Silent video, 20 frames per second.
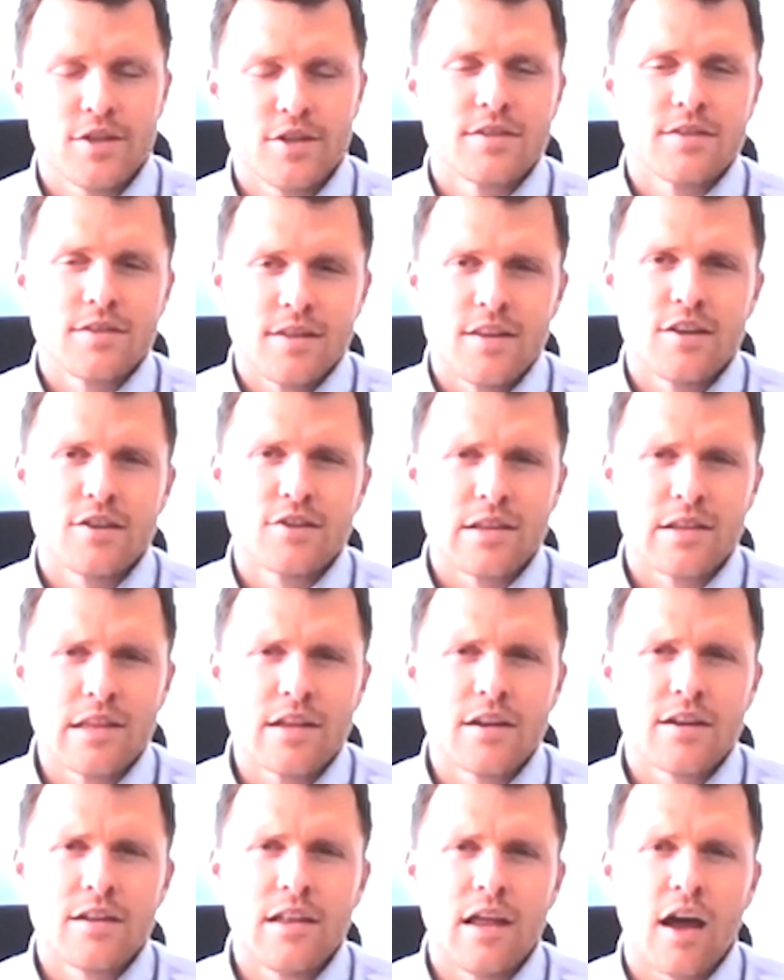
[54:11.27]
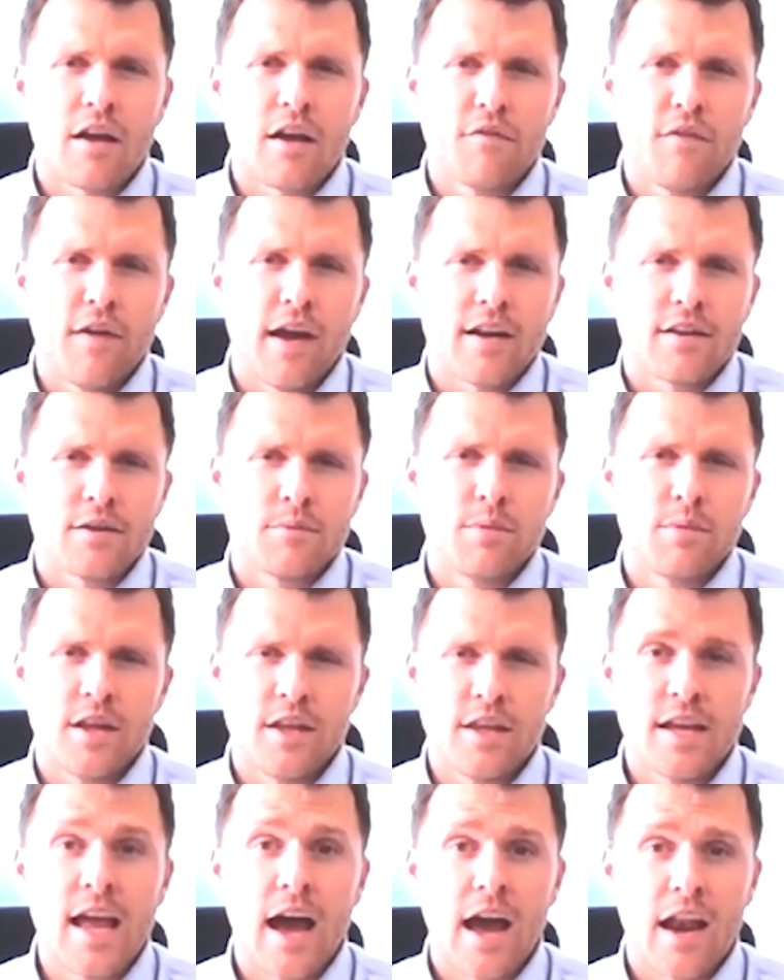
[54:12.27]
I mean, it's just, there's a little luck
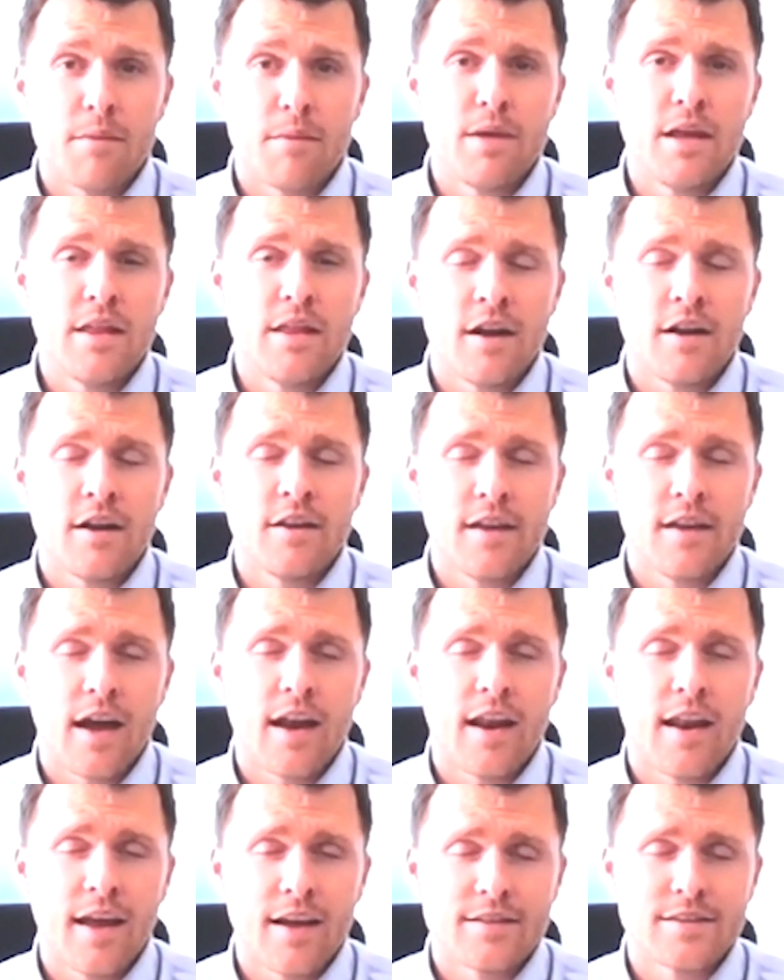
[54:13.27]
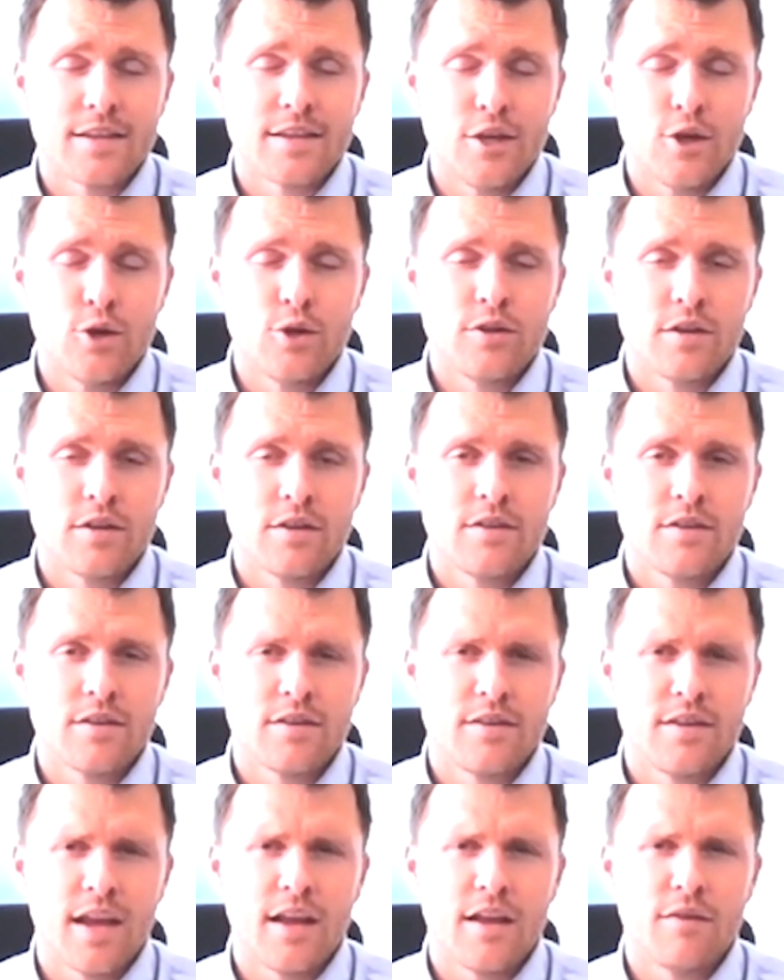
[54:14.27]
factor, but you got to be there and you got to execute
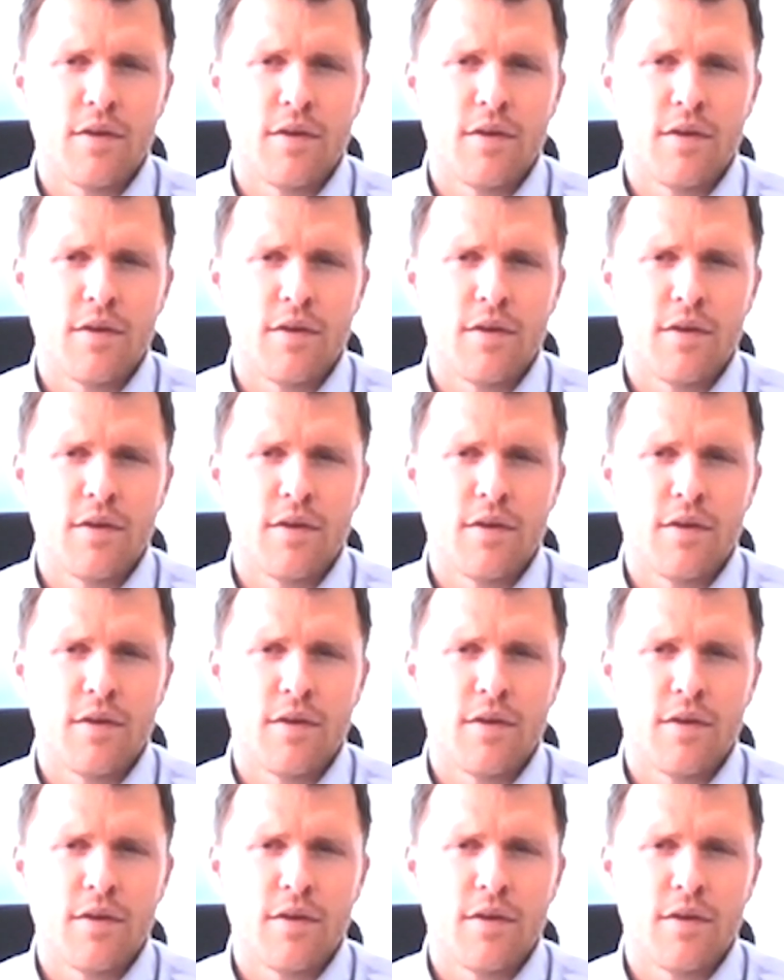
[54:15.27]
to